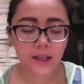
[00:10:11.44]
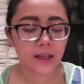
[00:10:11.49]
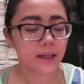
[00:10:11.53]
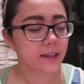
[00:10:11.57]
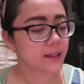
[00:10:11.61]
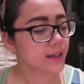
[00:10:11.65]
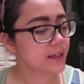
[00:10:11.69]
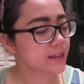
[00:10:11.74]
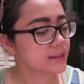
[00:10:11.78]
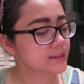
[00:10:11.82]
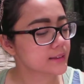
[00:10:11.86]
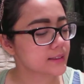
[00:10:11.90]
I
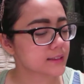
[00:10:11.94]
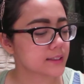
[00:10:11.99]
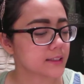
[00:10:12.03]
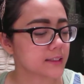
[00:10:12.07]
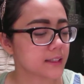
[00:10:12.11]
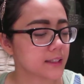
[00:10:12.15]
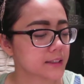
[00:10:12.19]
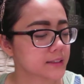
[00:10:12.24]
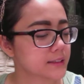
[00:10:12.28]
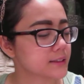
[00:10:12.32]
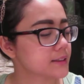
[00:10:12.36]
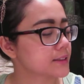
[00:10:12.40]
guess the
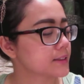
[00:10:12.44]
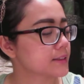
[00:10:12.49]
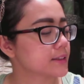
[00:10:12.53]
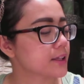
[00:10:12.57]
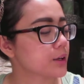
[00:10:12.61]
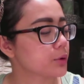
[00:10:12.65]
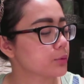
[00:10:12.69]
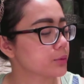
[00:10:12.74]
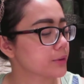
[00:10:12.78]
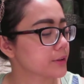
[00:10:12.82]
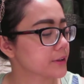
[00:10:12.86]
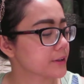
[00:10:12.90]
next thing
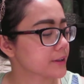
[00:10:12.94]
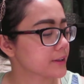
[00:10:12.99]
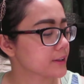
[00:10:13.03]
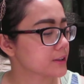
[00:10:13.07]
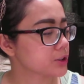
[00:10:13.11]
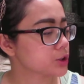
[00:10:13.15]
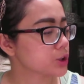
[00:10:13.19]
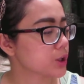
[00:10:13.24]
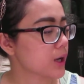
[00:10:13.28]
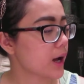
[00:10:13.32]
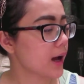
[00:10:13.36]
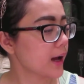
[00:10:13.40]
that we're gonna
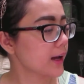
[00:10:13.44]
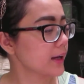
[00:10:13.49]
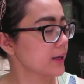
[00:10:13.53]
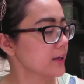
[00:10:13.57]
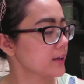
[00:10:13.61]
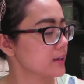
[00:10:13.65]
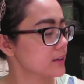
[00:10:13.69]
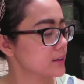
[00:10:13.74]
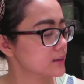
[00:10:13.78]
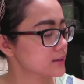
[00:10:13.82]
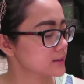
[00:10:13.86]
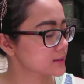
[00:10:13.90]
try
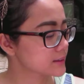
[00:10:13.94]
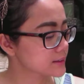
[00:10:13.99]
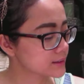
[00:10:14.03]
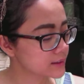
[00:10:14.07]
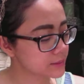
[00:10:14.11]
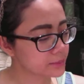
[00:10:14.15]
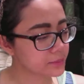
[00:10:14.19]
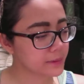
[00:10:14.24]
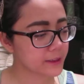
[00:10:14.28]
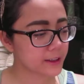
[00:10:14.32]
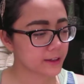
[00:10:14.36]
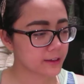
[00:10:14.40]
is the
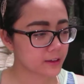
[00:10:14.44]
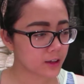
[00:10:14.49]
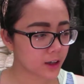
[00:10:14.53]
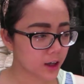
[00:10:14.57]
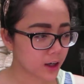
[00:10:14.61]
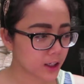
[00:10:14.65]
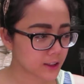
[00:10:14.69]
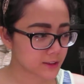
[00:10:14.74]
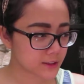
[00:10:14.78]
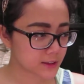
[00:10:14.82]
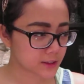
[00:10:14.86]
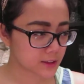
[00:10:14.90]
big
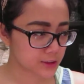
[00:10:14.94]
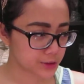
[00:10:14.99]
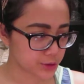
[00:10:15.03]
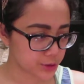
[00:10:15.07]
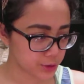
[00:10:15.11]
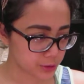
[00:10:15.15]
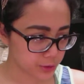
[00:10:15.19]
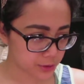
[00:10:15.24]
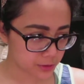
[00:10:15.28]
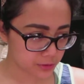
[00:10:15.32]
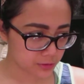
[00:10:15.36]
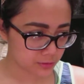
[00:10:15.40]

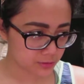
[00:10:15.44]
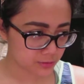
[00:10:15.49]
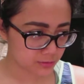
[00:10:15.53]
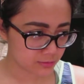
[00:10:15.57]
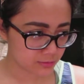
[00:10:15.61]
Katsu